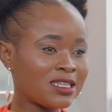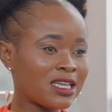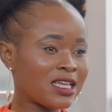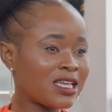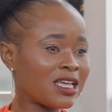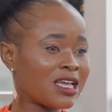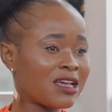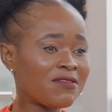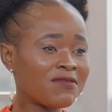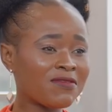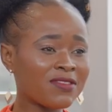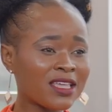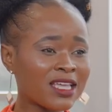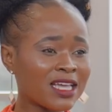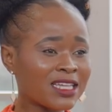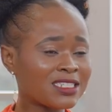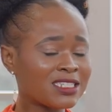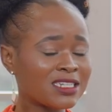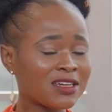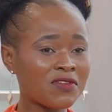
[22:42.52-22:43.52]
they have
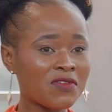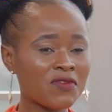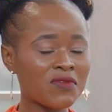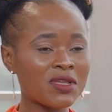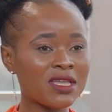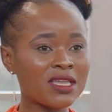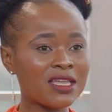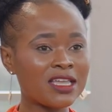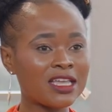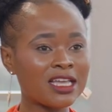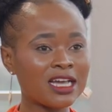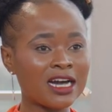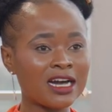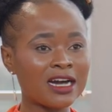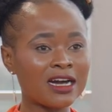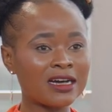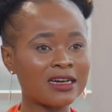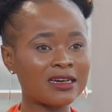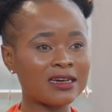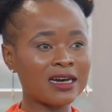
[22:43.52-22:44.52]
their degree,
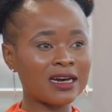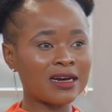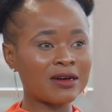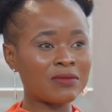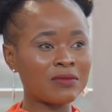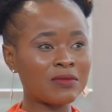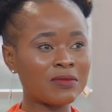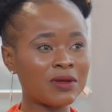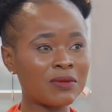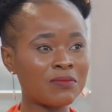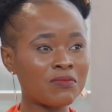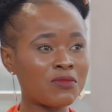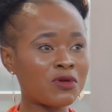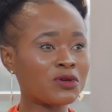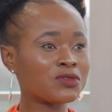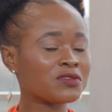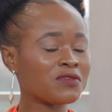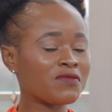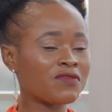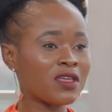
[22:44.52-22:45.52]
uh, uh,
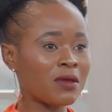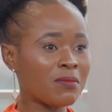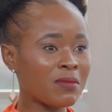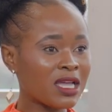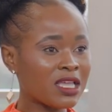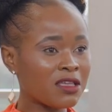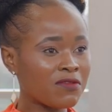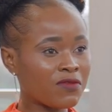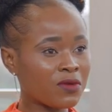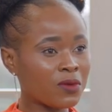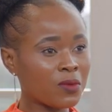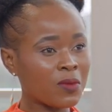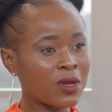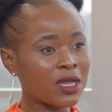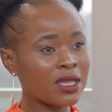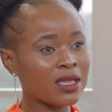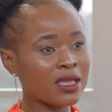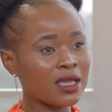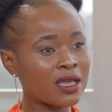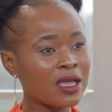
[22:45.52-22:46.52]
most of them are even
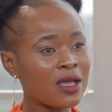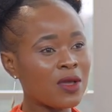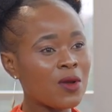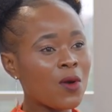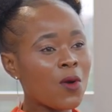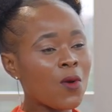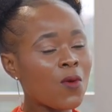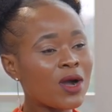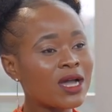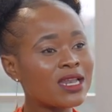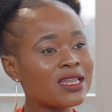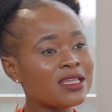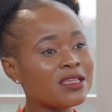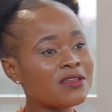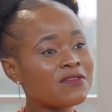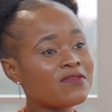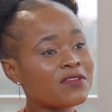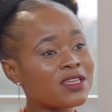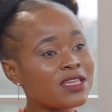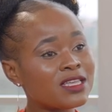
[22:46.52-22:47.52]
working. What
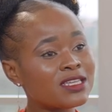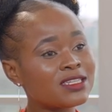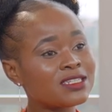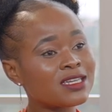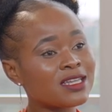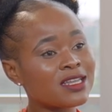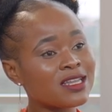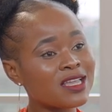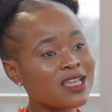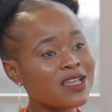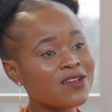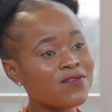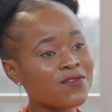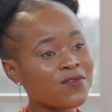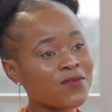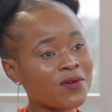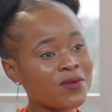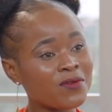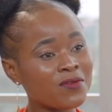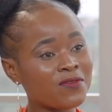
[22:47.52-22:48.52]
if each and every
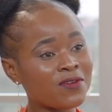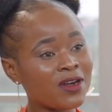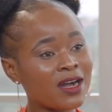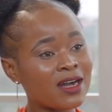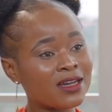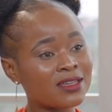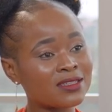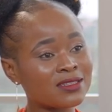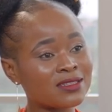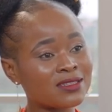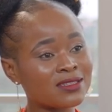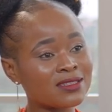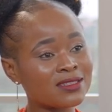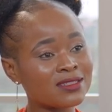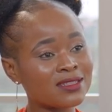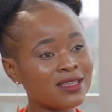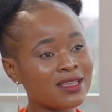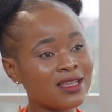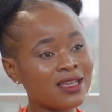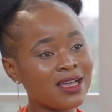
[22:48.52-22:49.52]
one of us
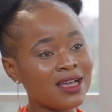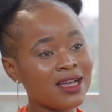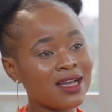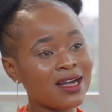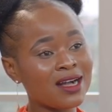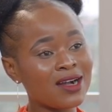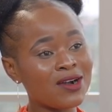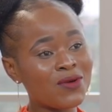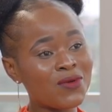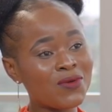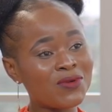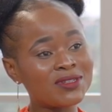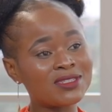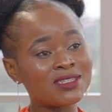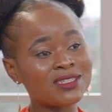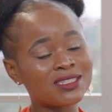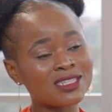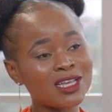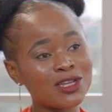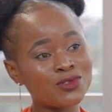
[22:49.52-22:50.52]
will
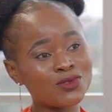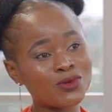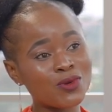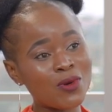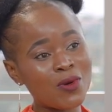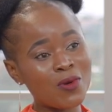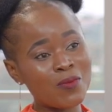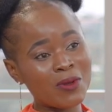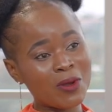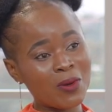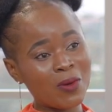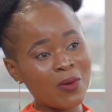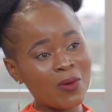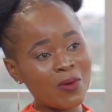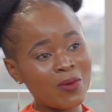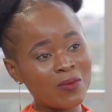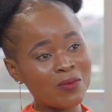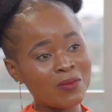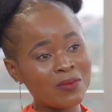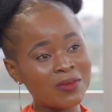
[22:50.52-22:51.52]
decide to go back
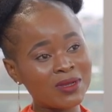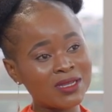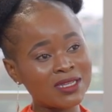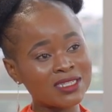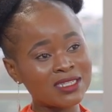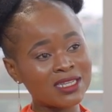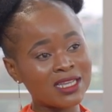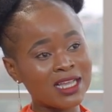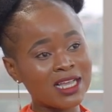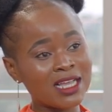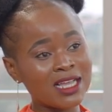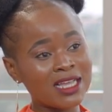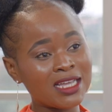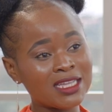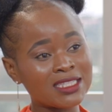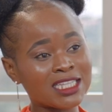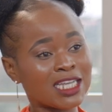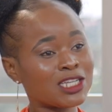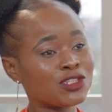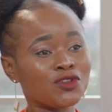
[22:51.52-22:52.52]
home?
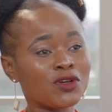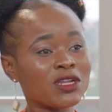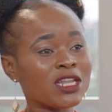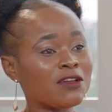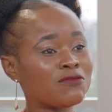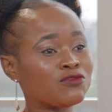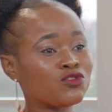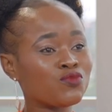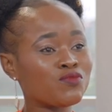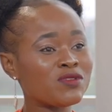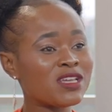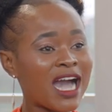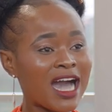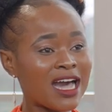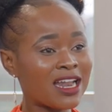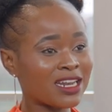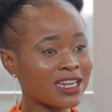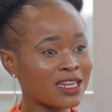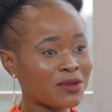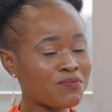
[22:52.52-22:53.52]
Does not have to be one
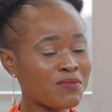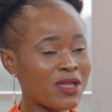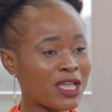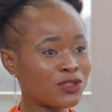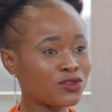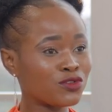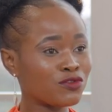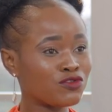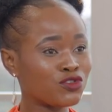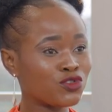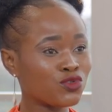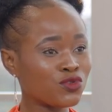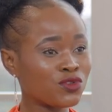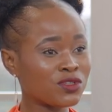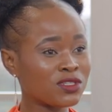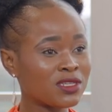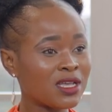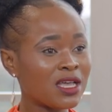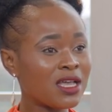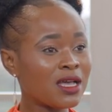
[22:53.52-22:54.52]
hundred pairs of
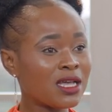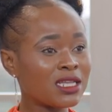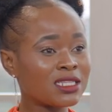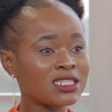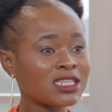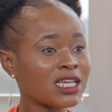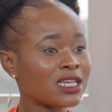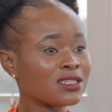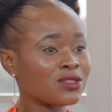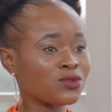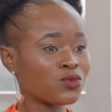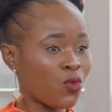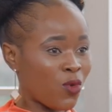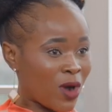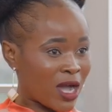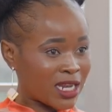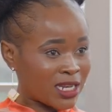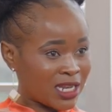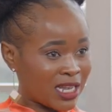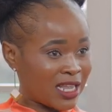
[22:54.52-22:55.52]
shoes, just
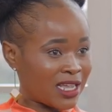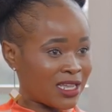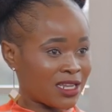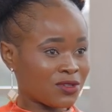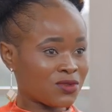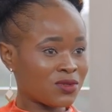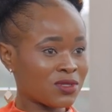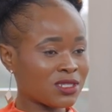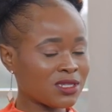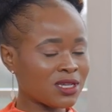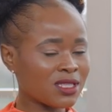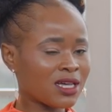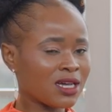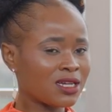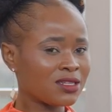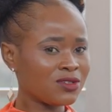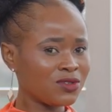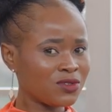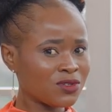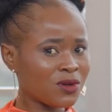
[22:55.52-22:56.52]
one learner to say
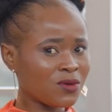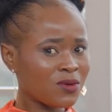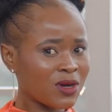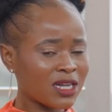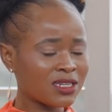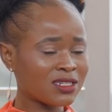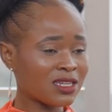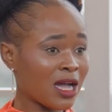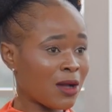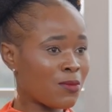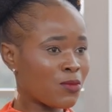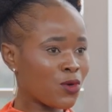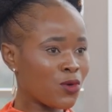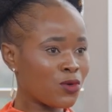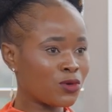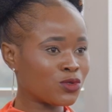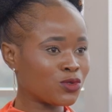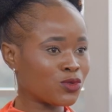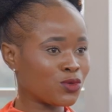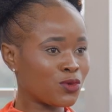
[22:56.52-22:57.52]
that, you know what, I'm
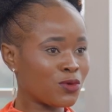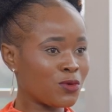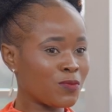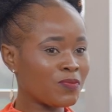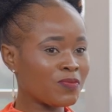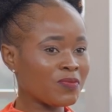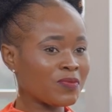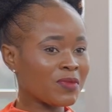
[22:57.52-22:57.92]
going to,